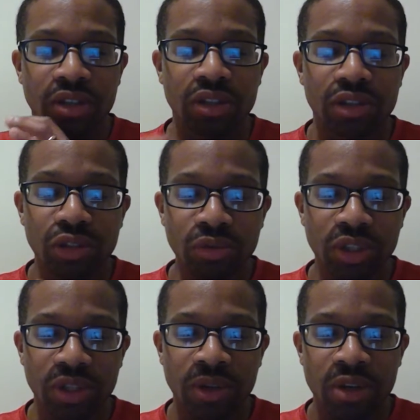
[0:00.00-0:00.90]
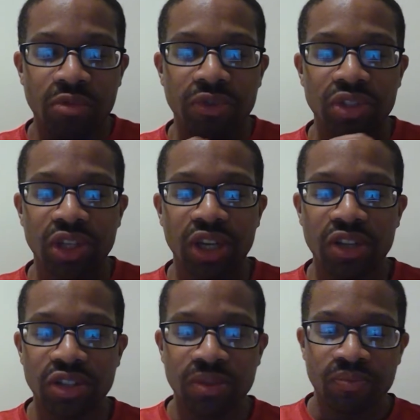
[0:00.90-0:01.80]
concluding with
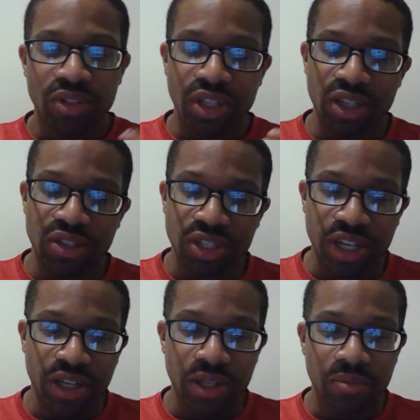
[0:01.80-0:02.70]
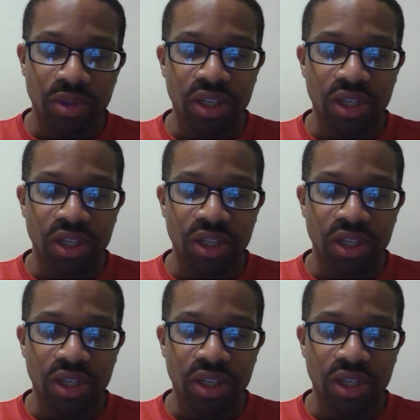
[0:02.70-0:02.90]
change takes time,